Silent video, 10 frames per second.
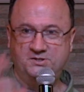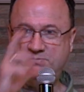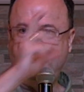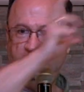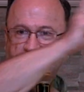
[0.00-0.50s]
to
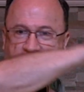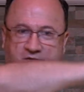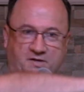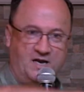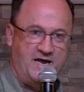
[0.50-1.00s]
build out on
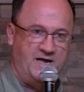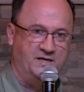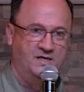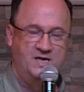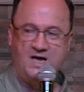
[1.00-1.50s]
the land,
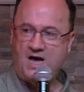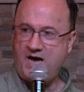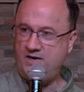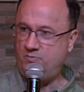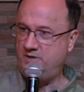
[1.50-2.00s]
I
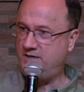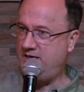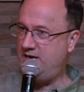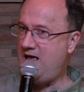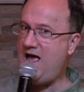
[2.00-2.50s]
don't want to
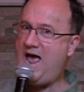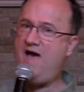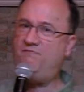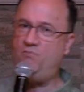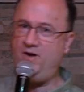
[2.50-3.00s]
get
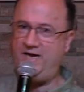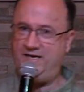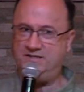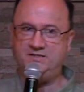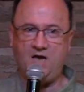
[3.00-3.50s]
halfway
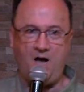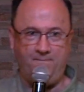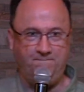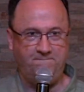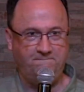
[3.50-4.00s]
and
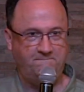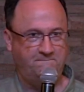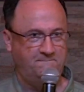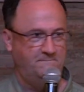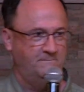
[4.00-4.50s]
stop.
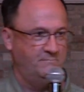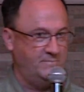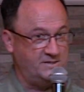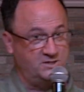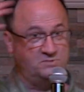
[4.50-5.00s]

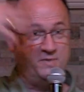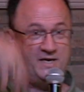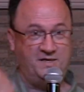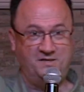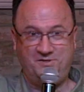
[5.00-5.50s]
That's just
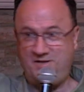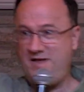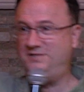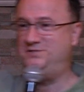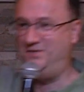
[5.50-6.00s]
me.
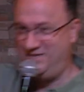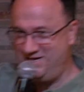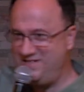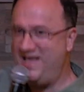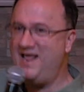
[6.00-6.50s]
It